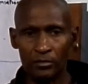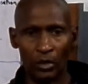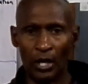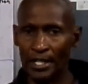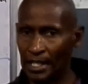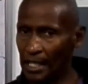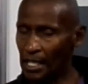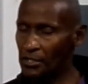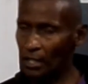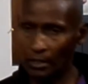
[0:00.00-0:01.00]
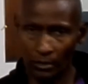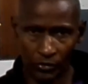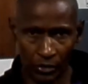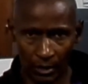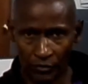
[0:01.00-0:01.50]
regarding any
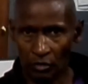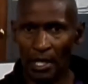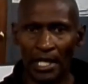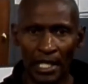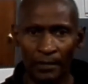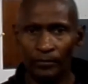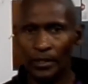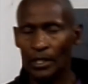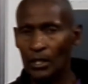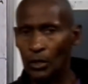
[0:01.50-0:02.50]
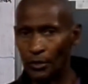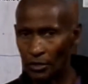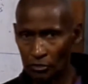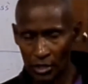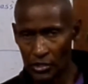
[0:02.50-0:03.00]
sort of training or
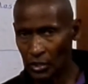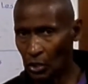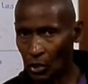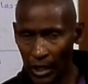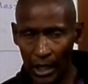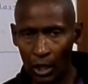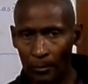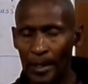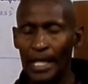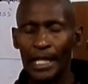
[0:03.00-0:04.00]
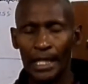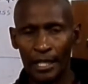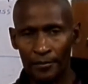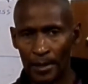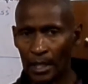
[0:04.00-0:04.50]
nutritional help,
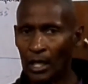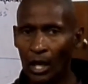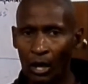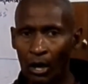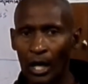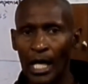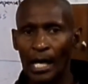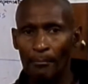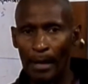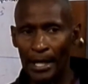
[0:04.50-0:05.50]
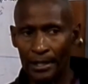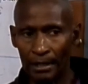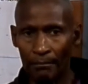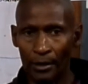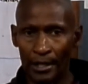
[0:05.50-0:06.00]
give me a call. My
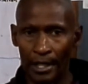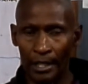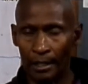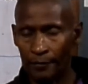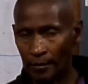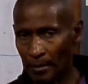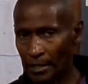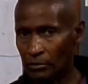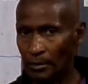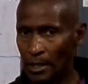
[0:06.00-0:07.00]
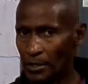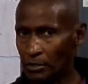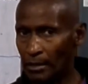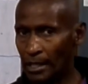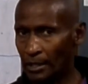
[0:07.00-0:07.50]
number and information will be on the
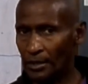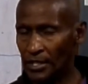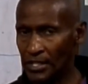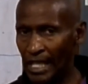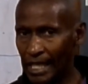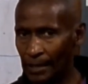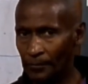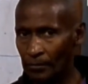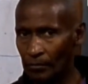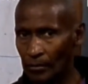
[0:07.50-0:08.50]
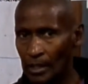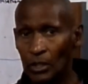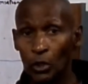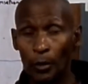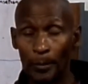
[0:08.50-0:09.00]
screen here in a second.
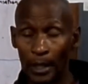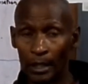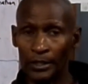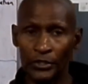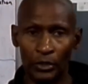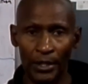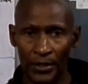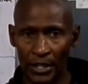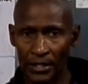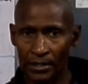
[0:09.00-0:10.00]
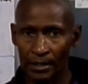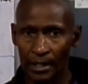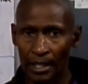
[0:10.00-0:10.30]
Hope you all enjoyed this.